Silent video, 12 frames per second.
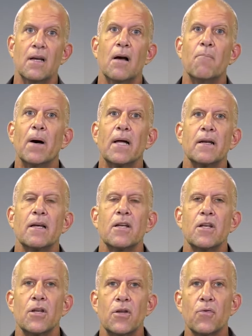But
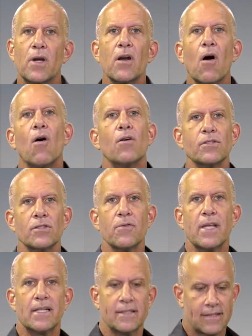you can also
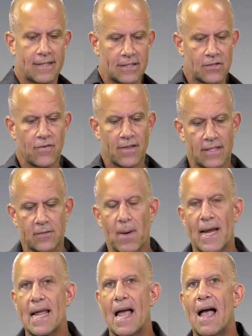get a sense for this
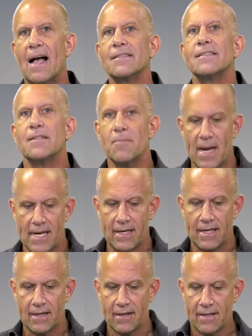by
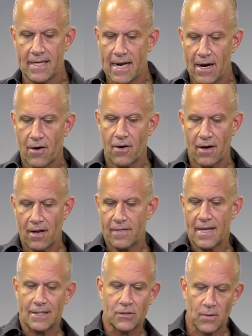estimating the error, and
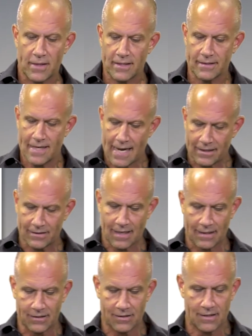that's what this next
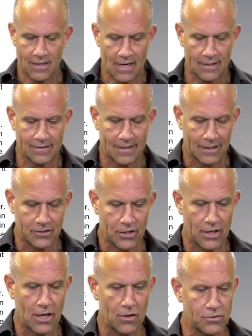
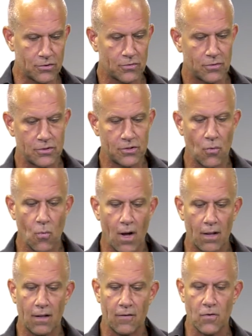section goes through. So while, of